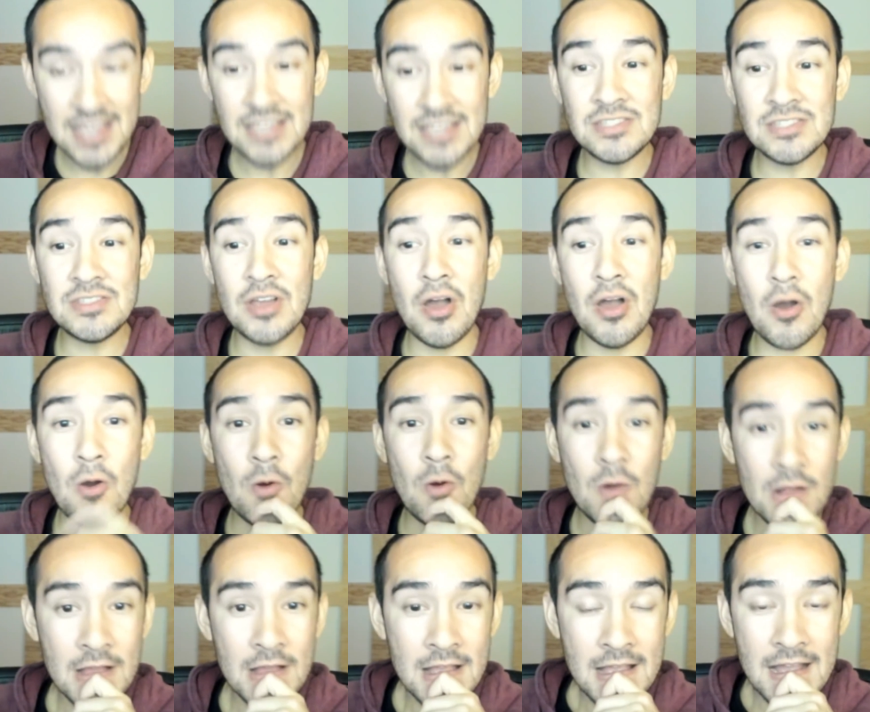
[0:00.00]

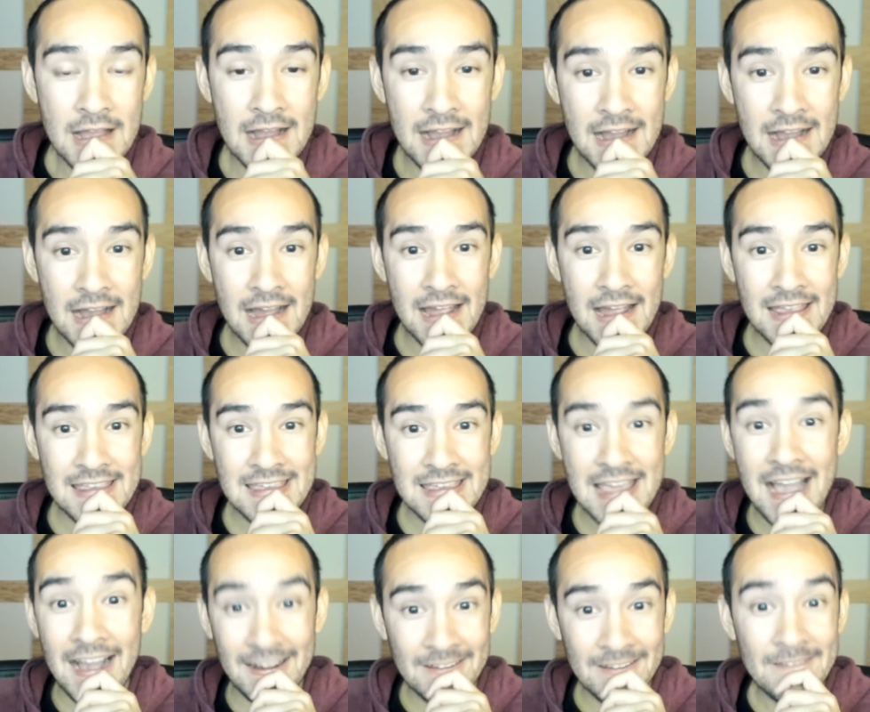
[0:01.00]
So
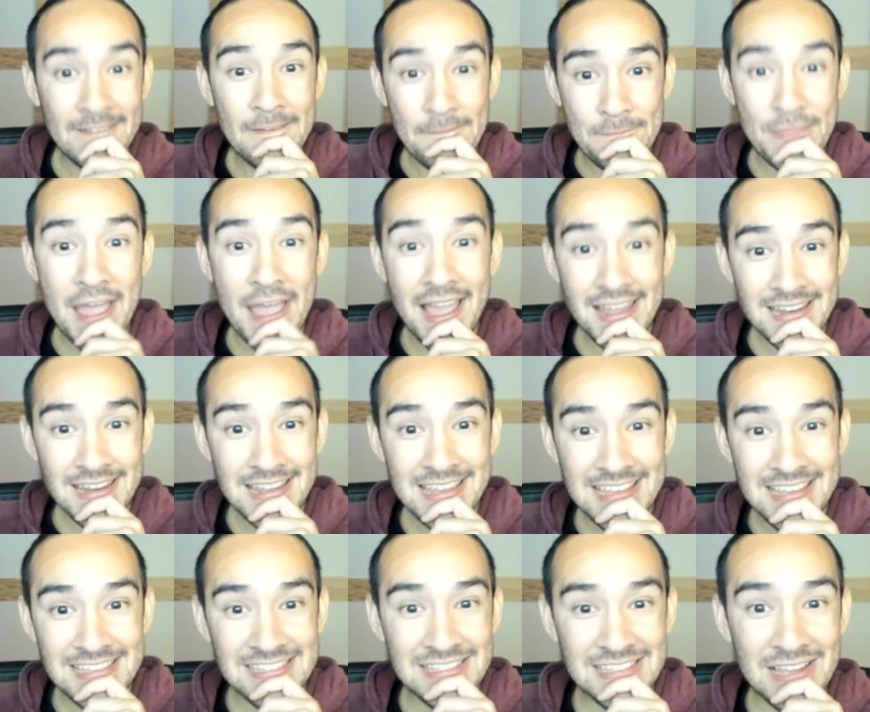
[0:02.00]
yeah, that
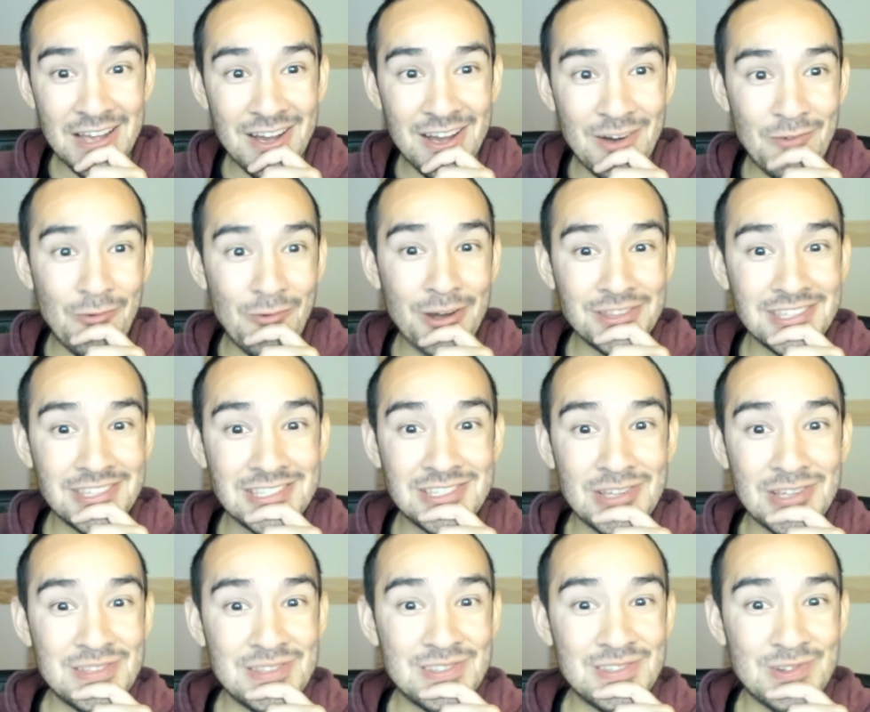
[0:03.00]
is what the
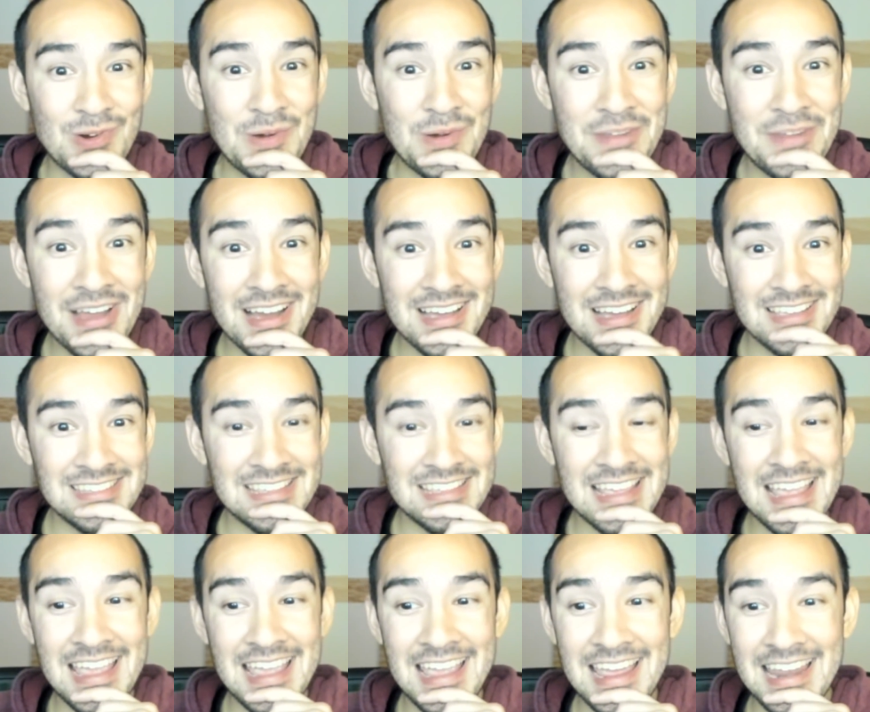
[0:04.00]
Sunstorm does,
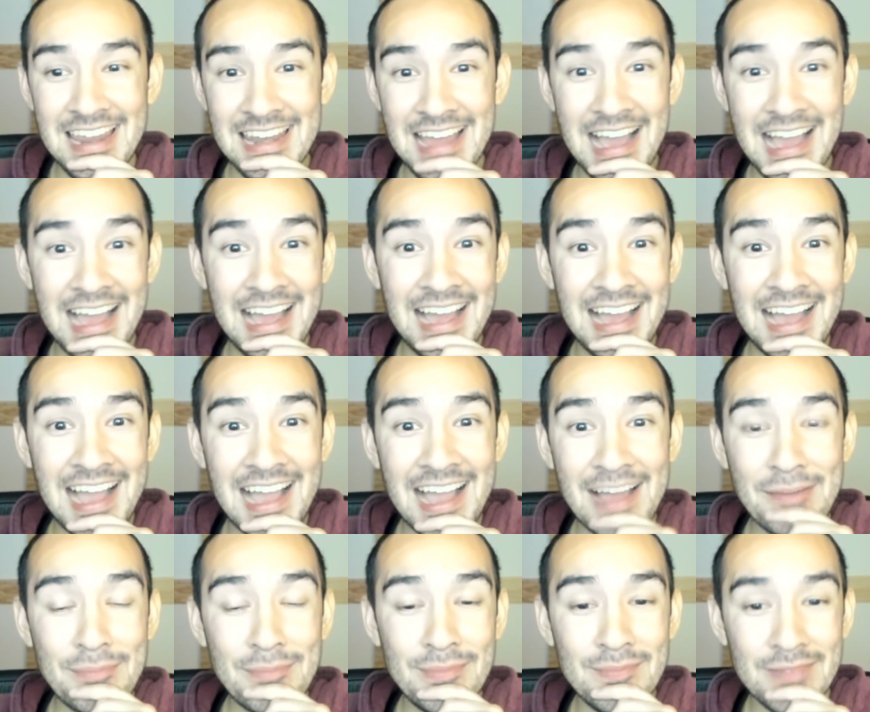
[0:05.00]
and
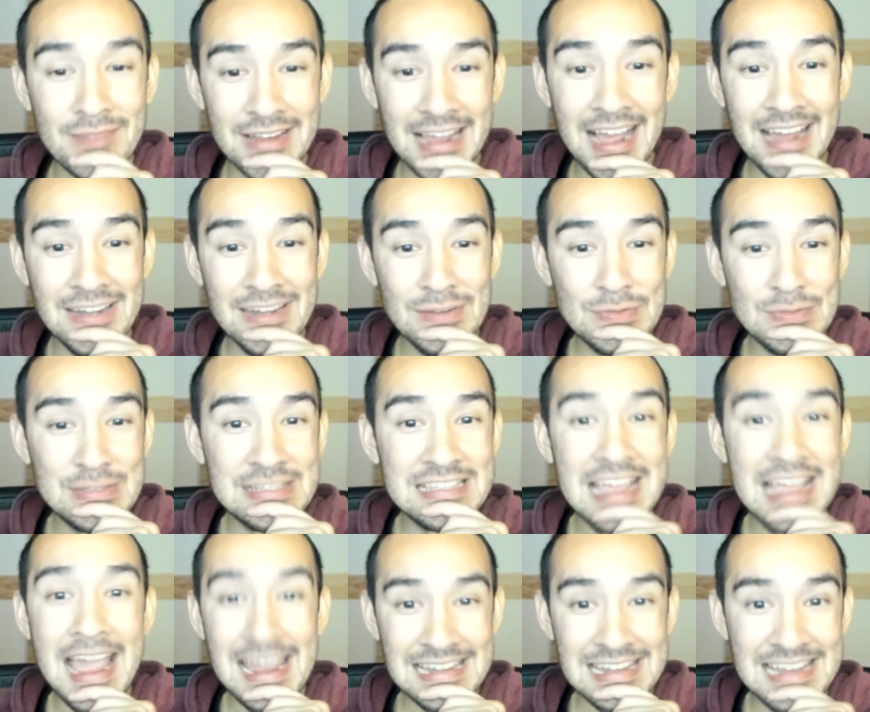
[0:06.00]
I'm kind of
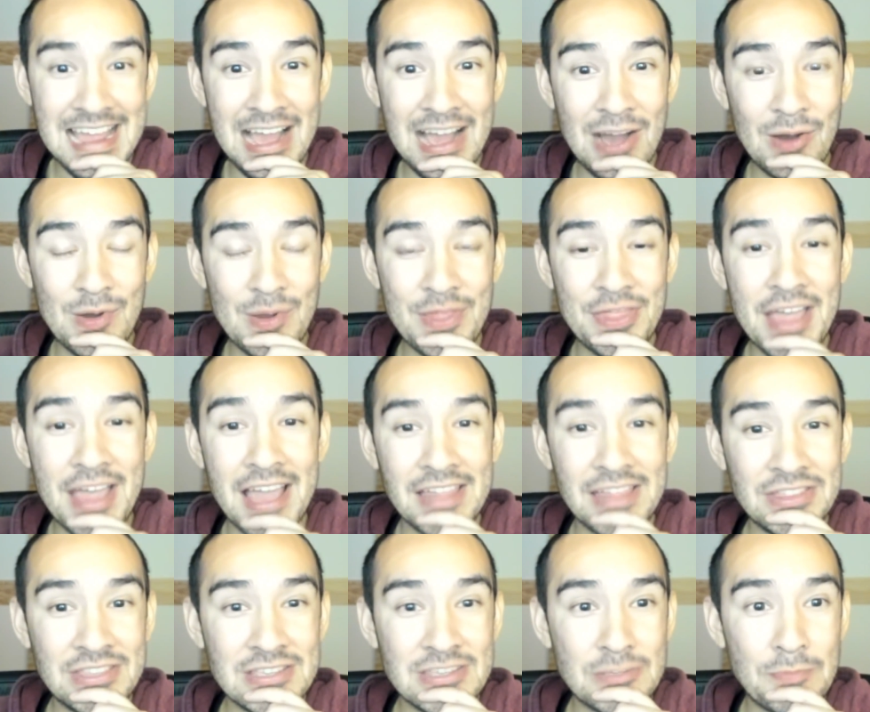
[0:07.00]
sad now
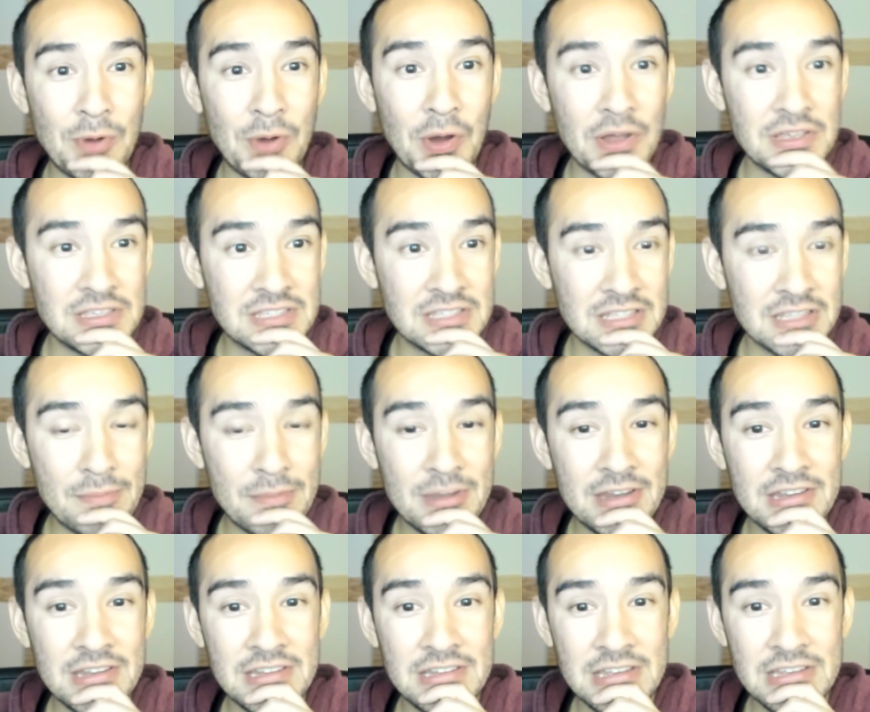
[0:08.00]
that this ball is
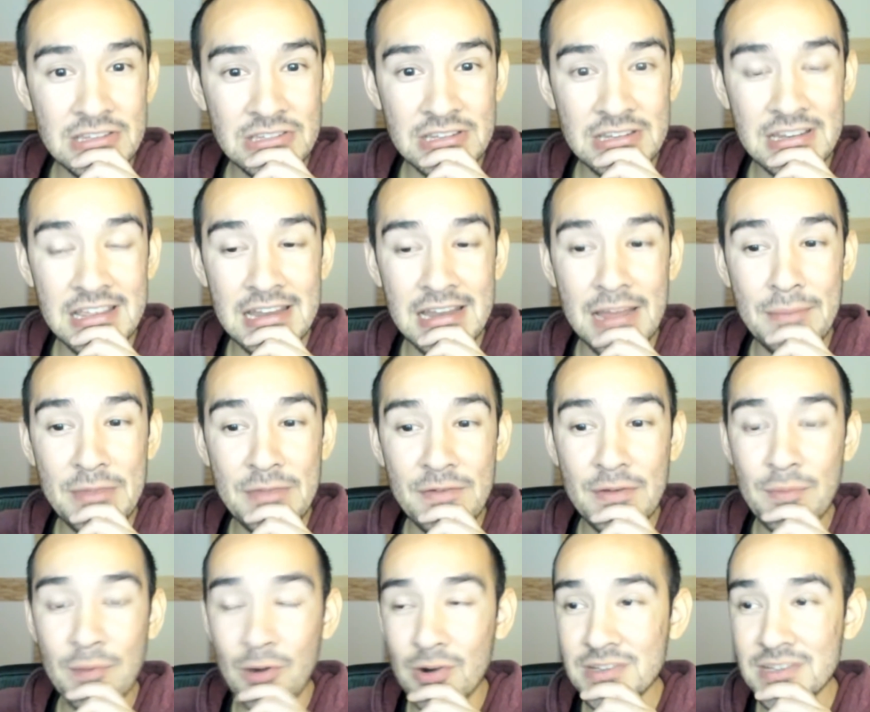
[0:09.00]
limited edition, and I'm
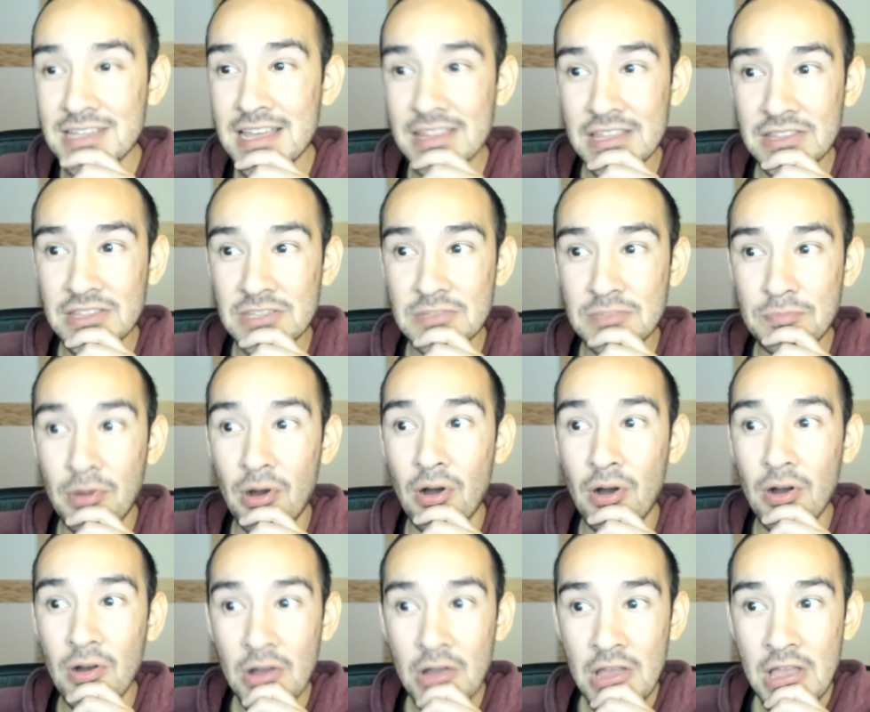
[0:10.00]
even more sad that this
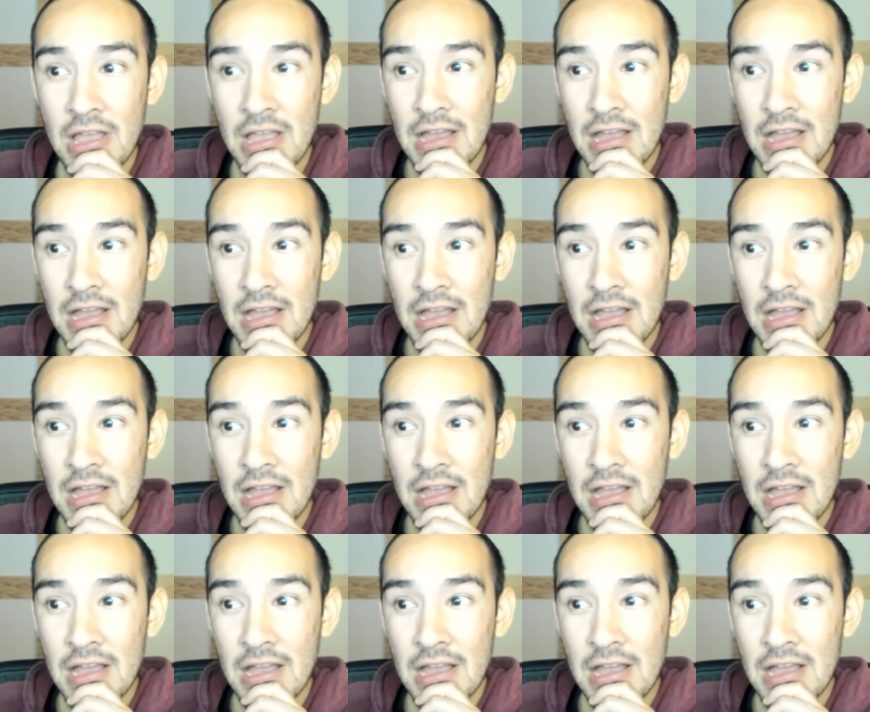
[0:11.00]
ball